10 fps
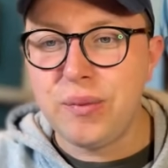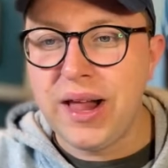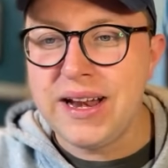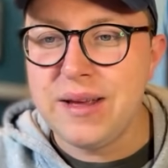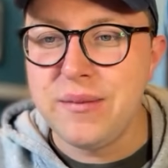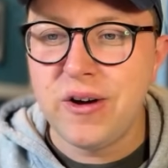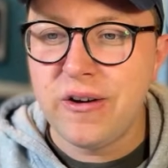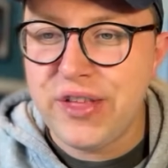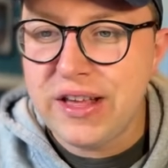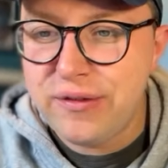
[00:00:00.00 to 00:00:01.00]
Plenty more
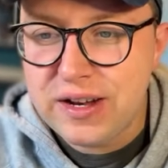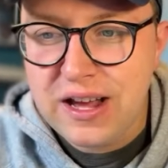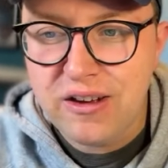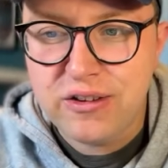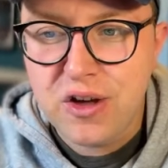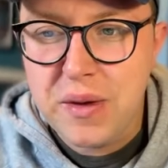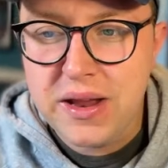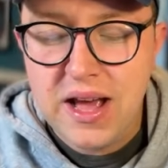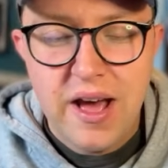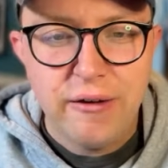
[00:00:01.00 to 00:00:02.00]
of these videos
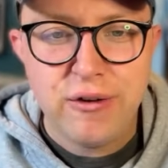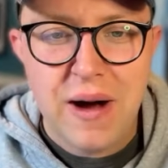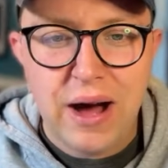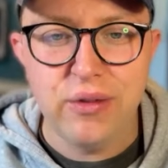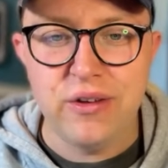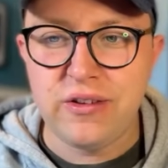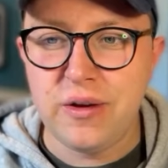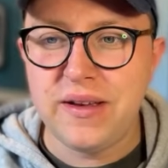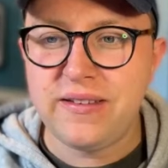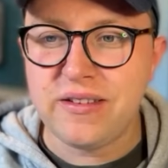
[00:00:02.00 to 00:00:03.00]
coming throughout the
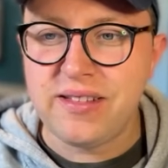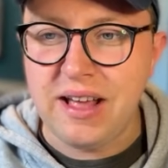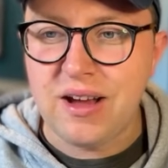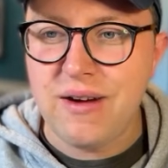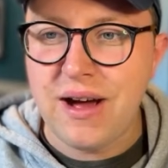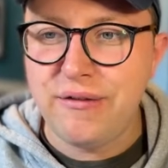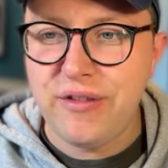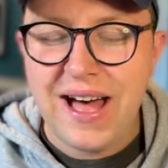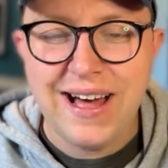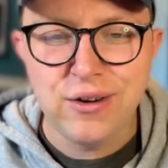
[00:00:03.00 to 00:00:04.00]
summer, so stick around for
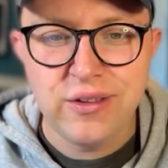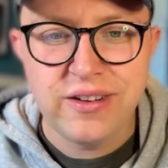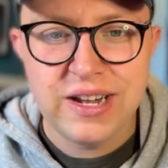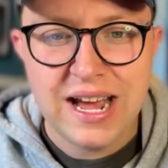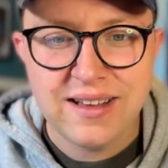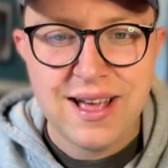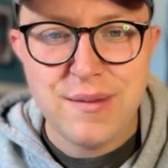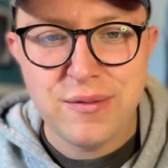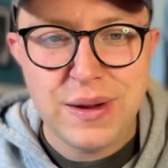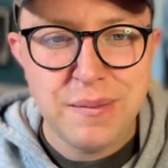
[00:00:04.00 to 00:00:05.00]
that. And until next time,
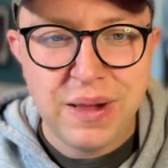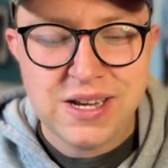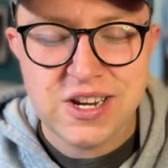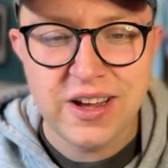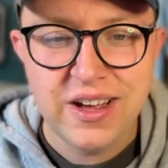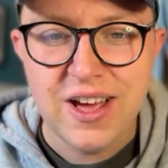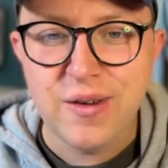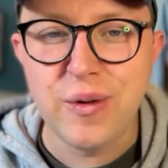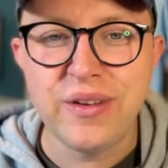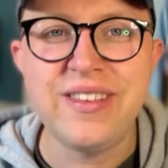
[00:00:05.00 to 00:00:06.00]
it's been a pleasure.
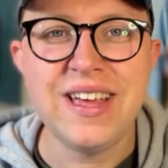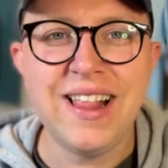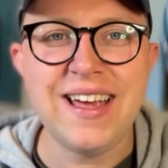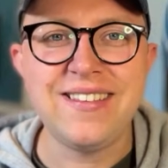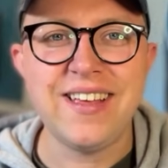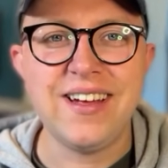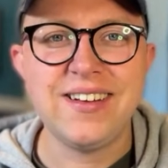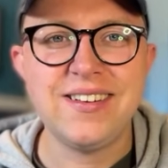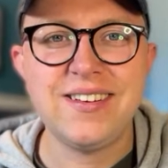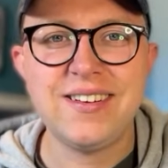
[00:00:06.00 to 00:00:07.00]
We will see you
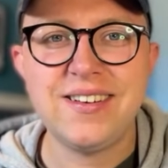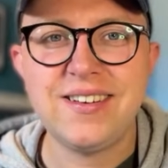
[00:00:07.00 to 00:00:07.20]
later.